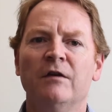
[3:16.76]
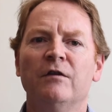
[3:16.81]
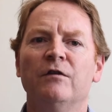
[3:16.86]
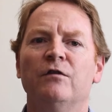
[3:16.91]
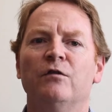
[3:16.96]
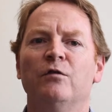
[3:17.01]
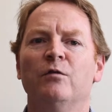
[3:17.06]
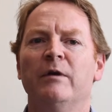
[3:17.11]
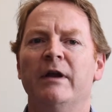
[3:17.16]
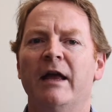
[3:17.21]

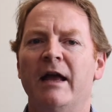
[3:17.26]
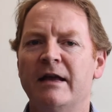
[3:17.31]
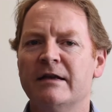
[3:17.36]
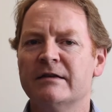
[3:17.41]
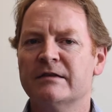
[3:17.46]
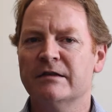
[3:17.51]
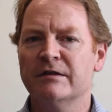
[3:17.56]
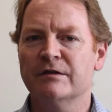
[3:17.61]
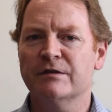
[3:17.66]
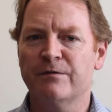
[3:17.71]
To
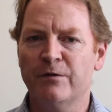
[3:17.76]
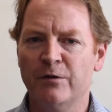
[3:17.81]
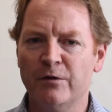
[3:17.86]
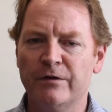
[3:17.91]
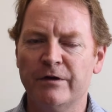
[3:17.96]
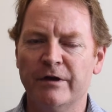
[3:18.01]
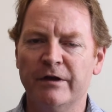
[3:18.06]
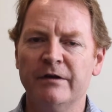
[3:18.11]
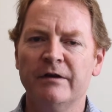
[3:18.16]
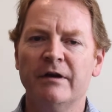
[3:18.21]
enhance this
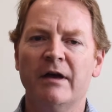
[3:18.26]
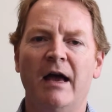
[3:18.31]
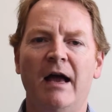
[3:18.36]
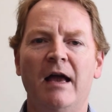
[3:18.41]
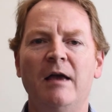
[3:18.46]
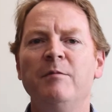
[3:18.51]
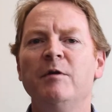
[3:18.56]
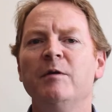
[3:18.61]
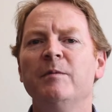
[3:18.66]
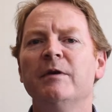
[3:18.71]
further,
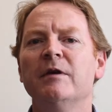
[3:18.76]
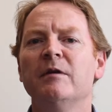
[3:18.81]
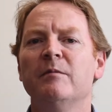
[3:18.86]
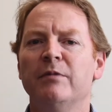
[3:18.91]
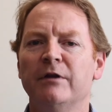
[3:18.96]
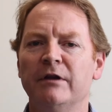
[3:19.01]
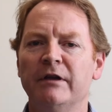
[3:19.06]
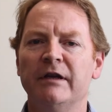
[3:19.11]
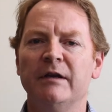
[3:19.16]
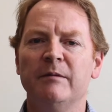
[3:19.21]
ABB
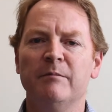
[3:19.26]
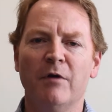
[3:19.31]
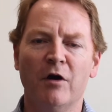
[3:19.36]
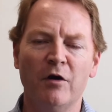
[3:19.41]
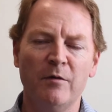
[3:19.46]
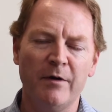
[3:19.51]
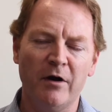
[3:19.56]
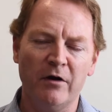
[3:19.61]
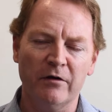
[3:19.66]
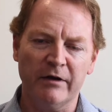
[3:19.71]
Ability
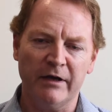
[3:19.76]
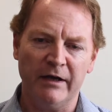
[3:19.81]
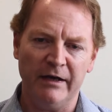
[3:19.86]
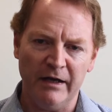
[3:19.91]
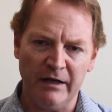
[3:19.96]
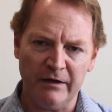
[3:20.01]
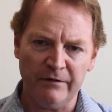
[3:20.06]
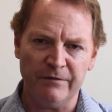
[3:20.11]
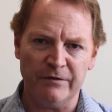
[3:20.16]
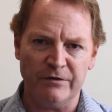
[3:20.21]
Mobile
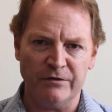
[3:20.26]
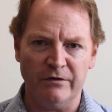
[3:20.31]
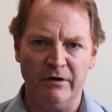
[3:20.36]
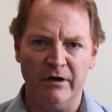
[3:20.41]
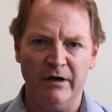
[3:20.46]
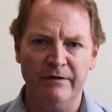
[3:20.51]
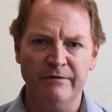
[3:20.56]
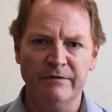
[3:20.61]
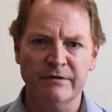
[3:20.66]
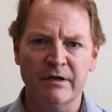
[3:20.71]
Connect for
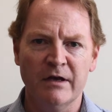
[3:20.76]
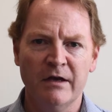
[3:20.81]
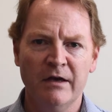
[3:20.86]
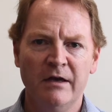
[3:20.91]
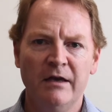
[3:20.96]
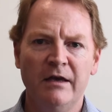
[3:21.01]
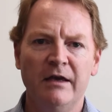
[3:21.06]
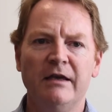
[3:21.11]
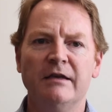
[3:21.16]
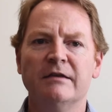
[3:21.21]
Drives
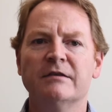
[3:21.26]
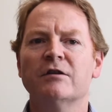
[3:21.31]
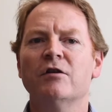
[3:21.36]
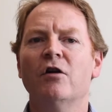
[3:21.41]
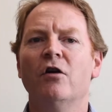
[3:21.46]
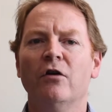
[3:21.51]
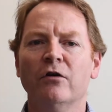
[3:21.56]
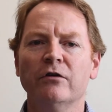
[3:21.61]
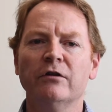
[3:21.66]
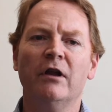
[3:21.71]
is an
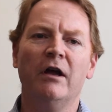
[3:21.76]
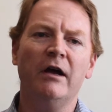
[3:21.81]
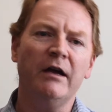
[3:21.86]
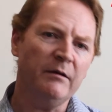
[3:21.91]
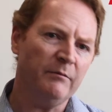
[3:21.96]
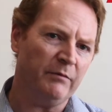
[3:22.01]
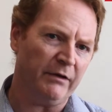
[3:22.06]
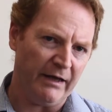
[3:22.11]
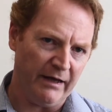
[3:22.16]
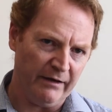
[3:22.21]

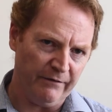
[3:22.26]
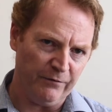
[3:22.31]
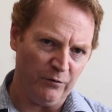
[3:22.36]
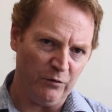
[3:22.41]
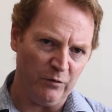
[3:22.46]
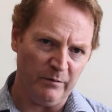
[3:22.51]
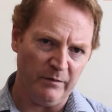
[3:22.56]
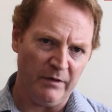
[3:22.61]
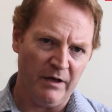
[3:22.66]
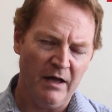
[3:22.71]
online
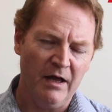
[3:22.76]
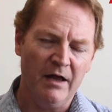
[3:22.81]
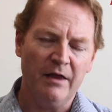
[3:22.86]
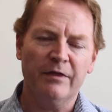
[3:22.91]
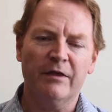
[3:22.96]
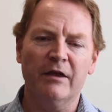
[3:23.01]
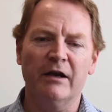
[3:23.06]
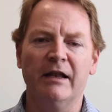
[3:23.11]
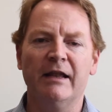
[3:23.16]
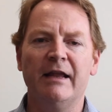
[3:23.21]
platform
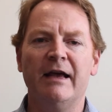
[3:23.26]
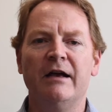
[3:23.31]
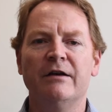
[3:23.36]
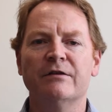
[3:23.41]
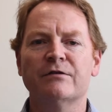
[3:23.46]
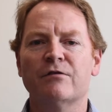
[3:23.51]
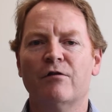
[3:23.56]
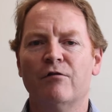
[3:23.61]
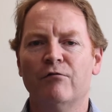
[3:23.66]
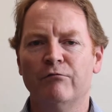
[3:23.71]
that
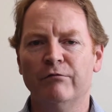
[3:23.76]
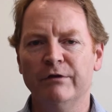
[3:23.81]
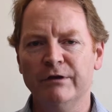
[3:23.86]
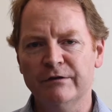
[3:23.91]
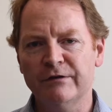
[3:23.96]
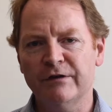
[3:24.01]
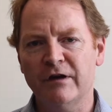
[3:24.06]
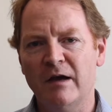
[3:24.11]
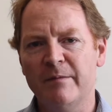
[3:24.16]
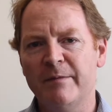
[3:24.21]
allows
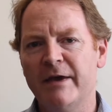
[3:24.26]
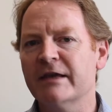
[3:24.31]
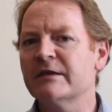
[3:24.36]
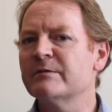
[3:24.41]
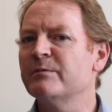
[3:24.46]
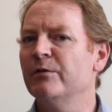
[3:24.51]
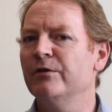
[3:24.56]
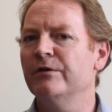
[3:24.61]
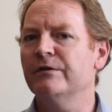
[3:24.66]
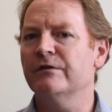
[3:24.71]
real-time
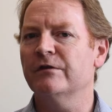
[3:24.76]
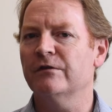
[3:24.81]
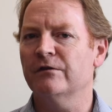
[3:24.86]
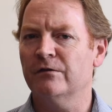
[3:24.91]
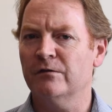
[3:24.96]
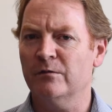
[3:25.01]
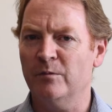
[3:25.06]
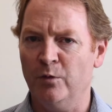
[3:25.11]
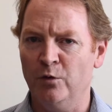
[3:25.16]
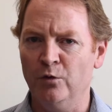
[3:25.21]
expert
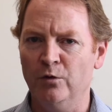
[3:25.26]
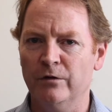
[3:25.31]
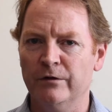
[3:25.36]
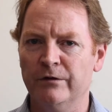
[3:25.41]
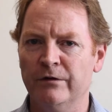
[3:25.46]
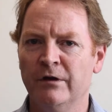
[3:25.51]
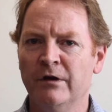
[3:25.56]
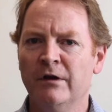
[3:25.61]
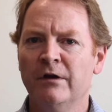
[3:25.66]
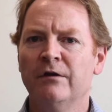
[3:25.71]

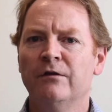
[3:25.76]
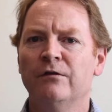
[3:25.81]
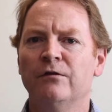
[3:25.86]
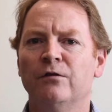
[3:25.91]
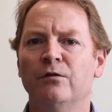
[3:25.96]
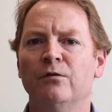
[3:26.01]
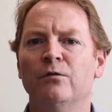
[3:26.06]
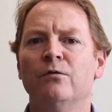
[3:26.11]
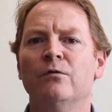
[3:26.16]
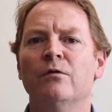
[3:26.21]
support
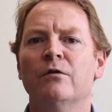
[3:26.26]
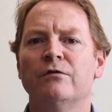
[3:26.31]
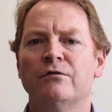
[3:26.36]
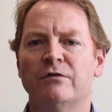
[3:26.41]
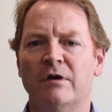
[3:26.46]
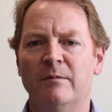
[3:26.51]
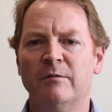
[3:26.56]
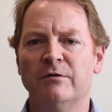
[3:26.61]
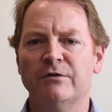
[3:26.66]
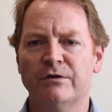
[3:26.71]
to
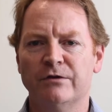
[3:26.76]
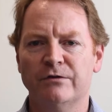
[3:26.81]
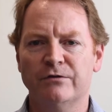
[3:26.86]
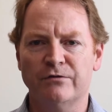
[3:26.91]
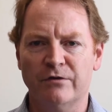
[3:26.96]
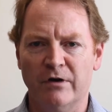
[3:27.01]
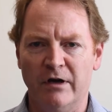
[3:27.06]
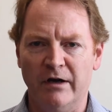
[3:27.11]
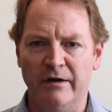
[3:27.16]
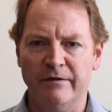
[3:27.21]
troubleshoot
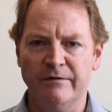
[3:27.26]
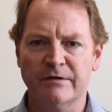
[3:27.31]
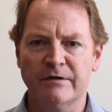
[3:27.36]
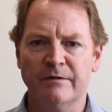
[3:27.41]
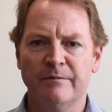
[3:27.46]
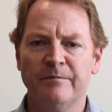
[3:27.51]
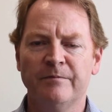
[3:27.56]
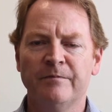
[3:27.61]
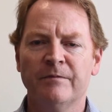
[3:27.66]
drives.